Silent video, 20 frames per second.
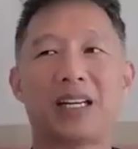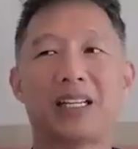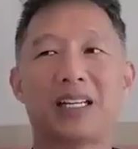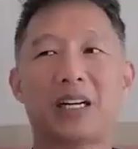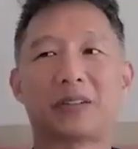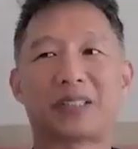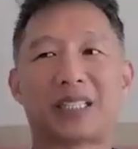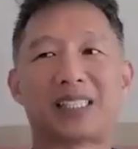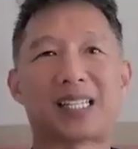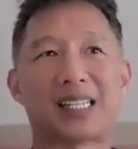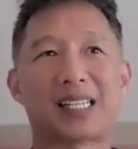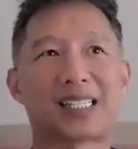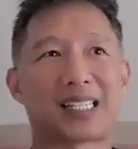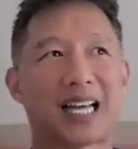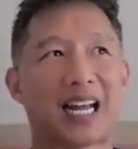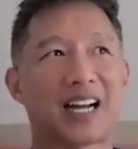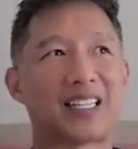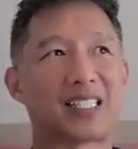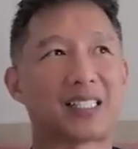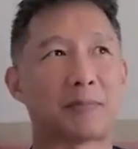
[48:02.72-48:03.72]
there's a
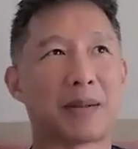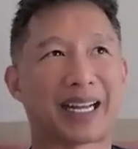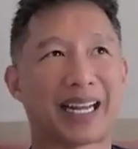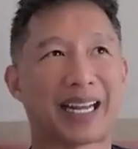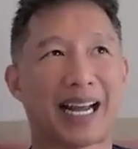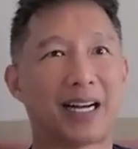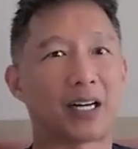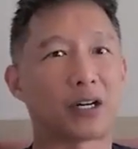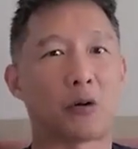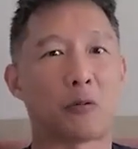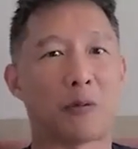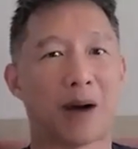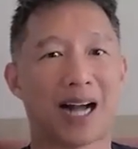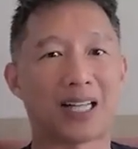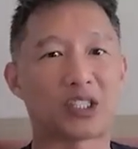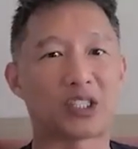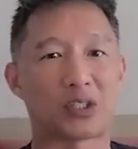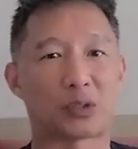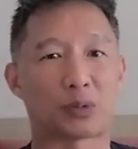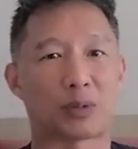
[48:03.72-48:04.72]
scarce of mechanical
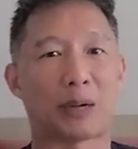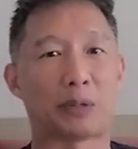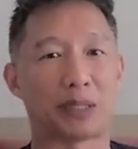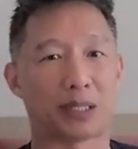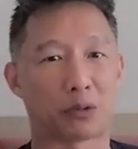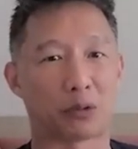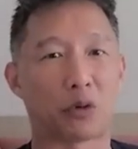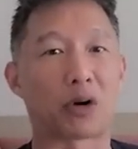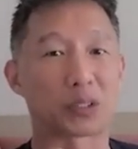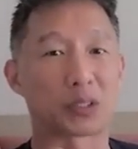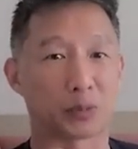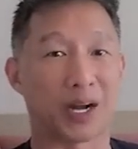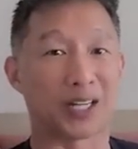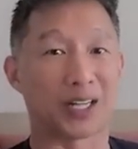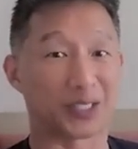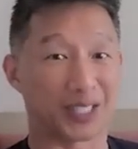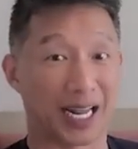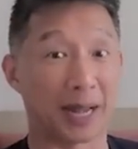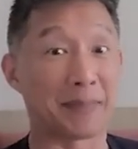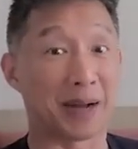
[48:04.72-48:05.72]
watches, right? When the quartz
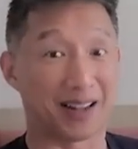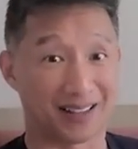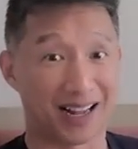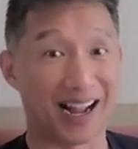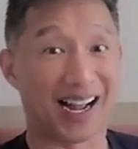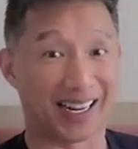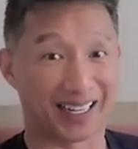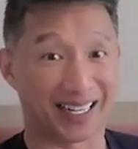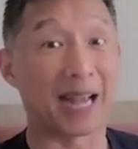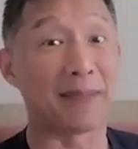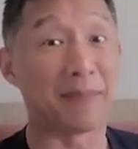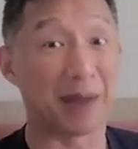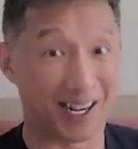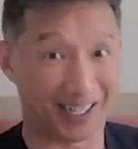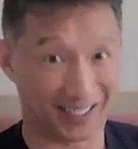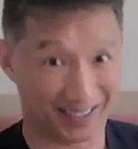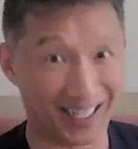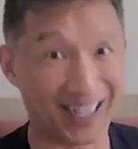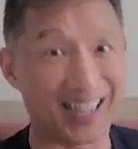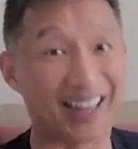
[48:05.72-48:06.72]
watch came
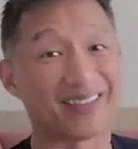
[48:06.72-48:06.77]
on.